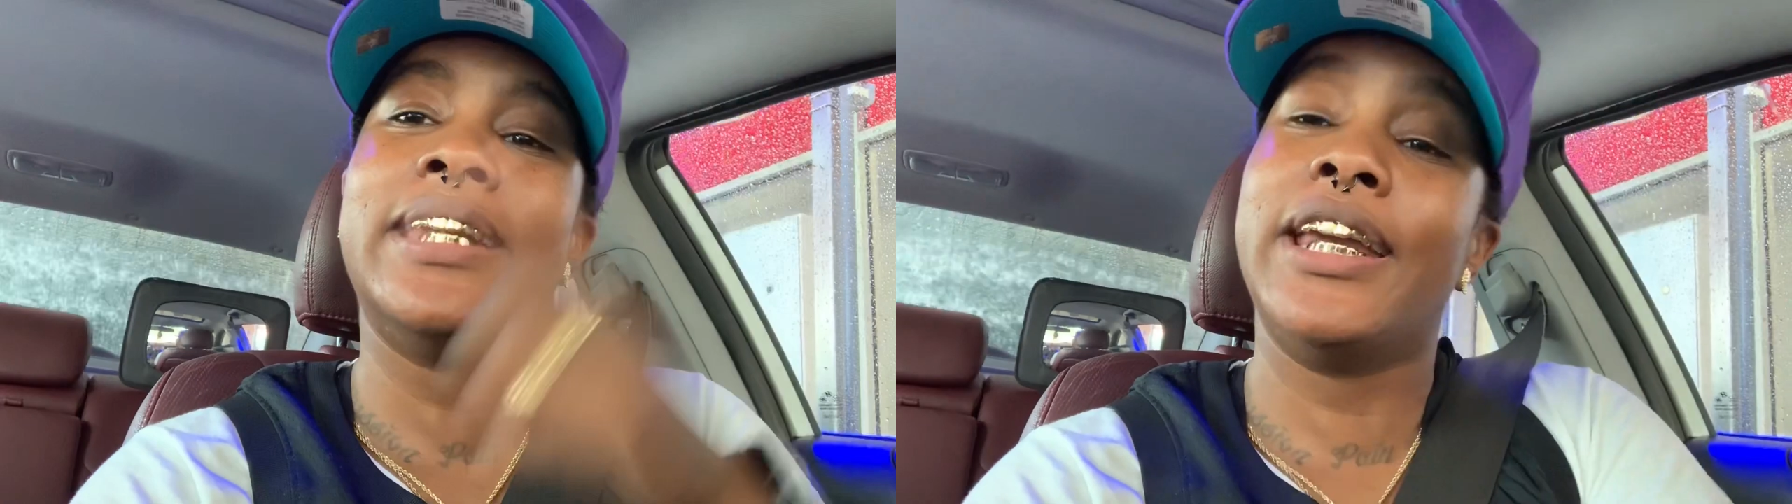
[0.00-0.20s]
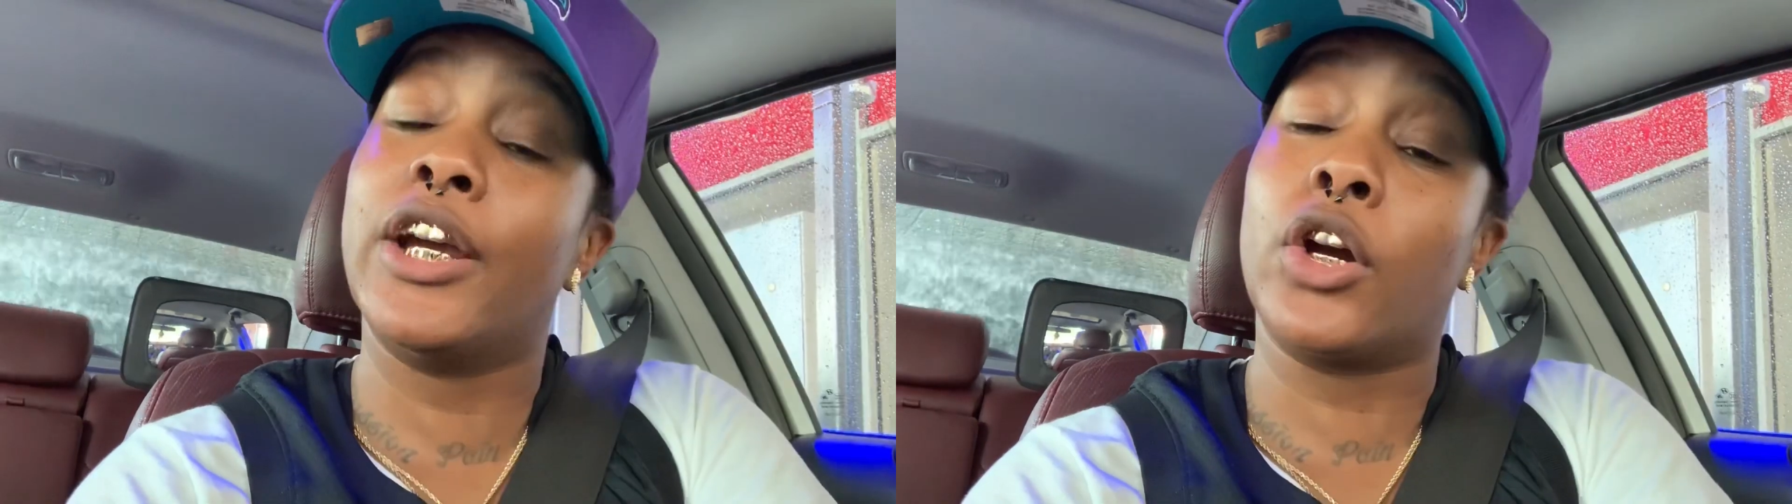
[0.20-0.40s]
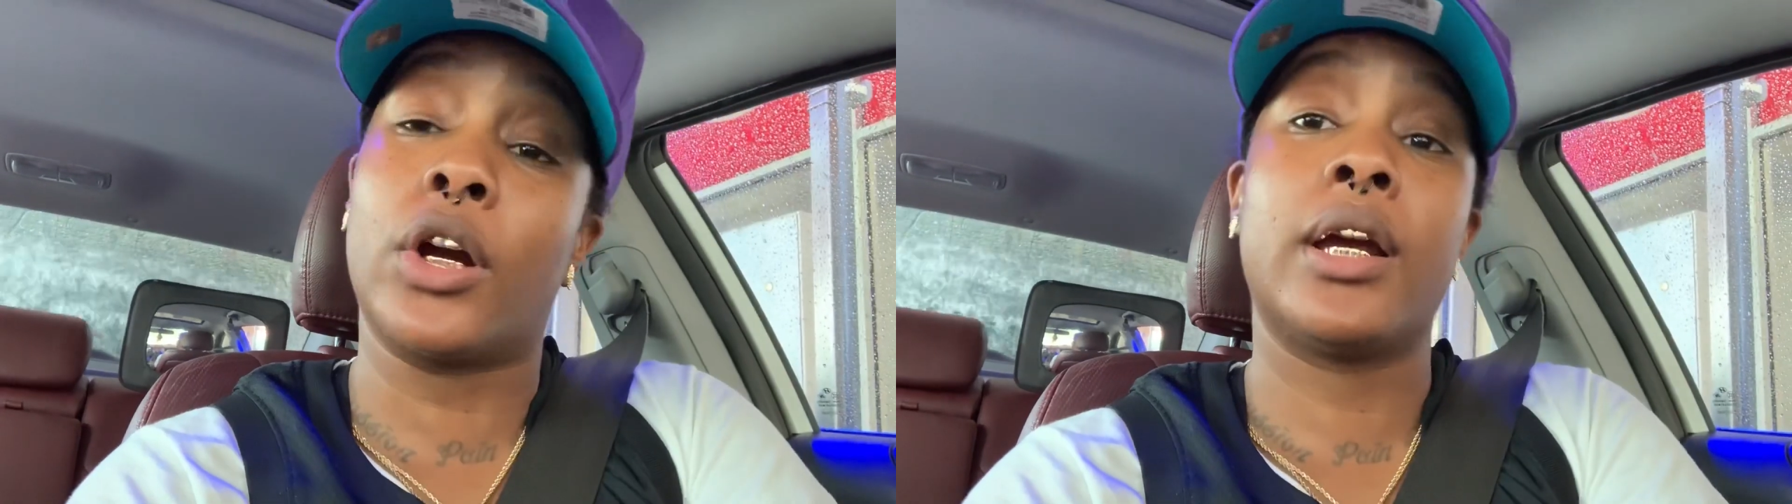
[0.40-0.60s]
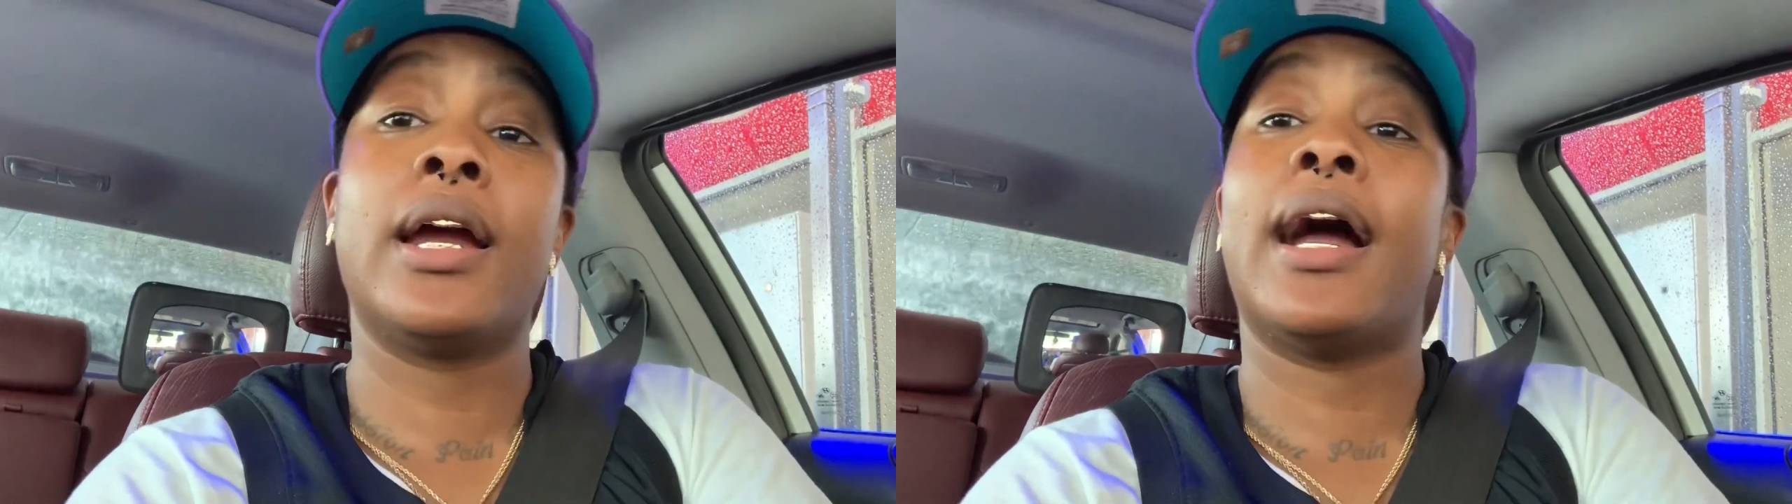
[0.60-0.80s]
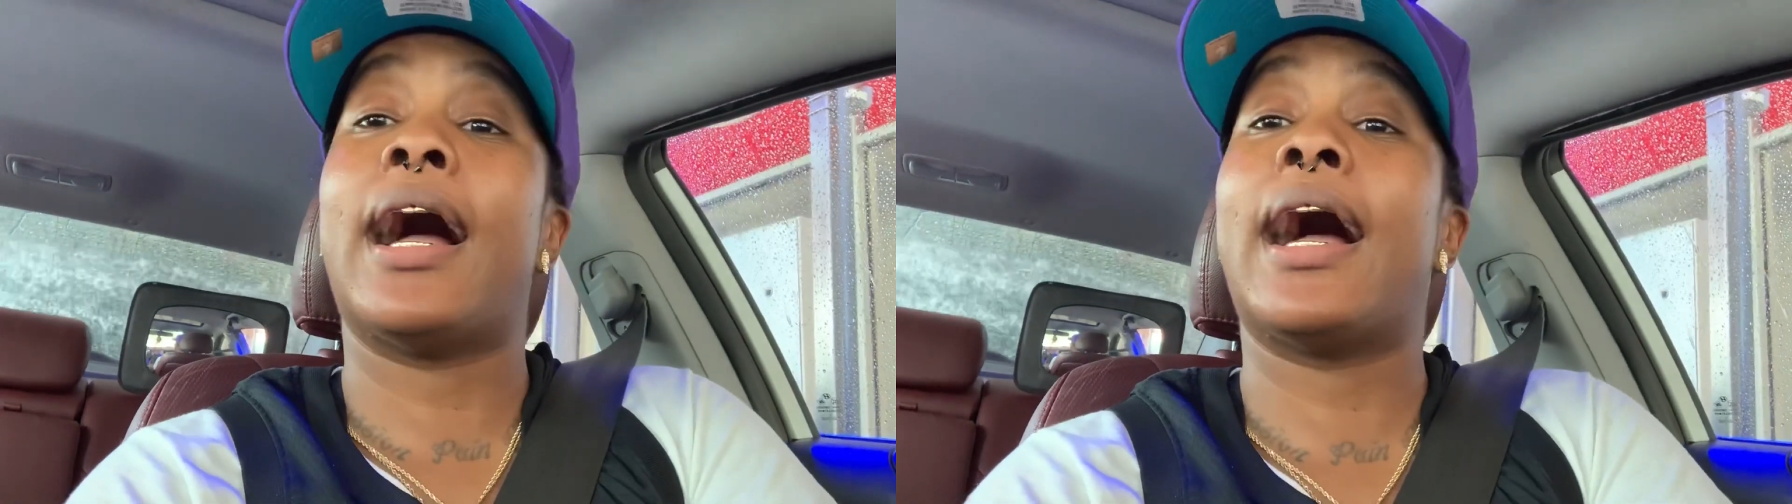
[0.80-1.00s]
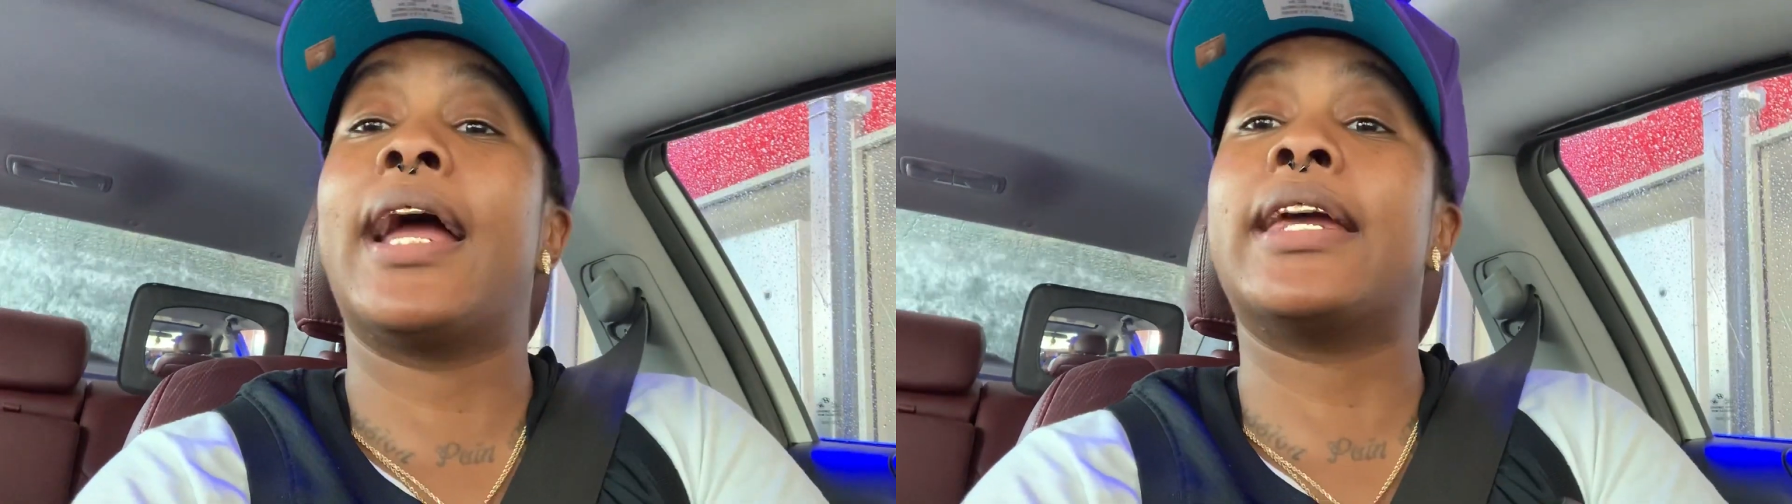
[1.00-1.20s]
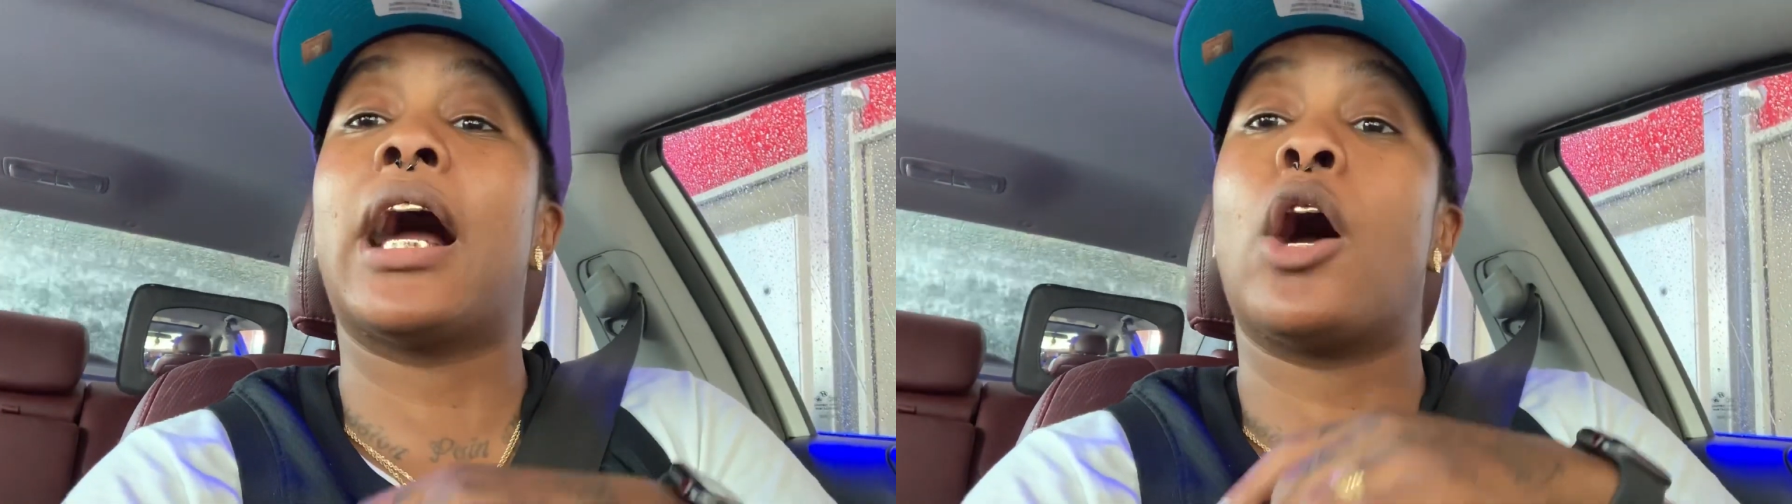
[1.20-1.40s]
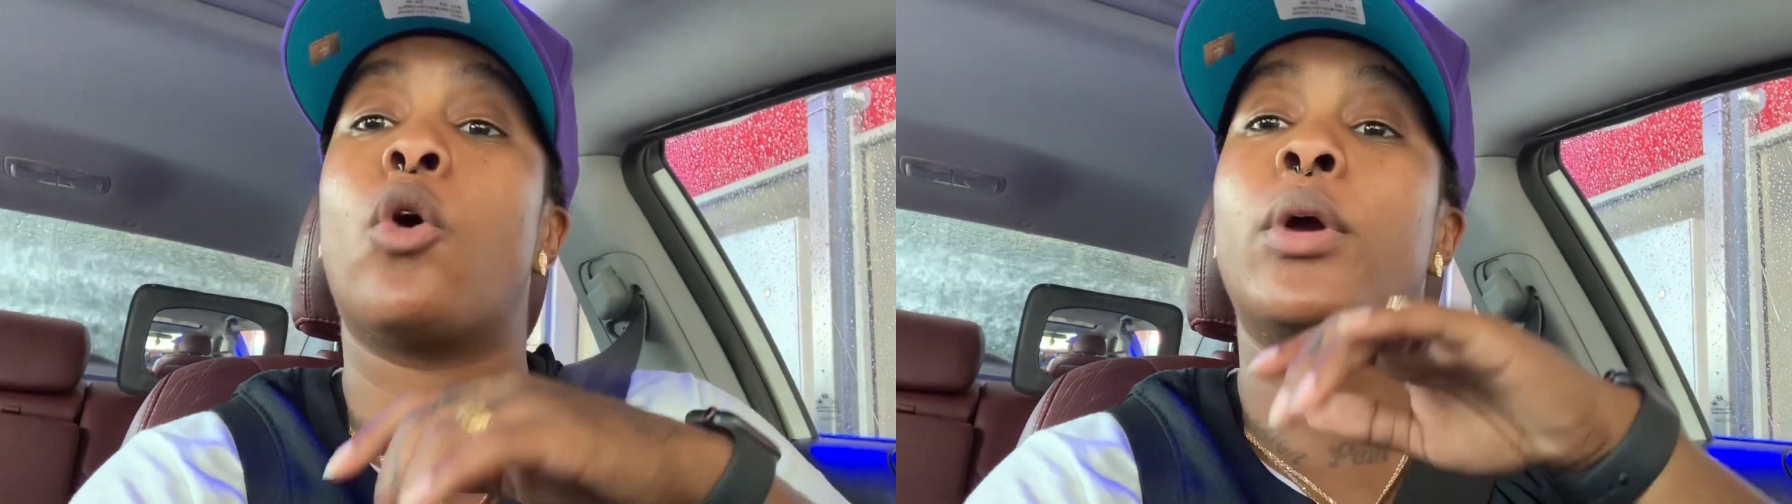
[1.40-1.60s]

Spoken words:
year. Alright, y'all.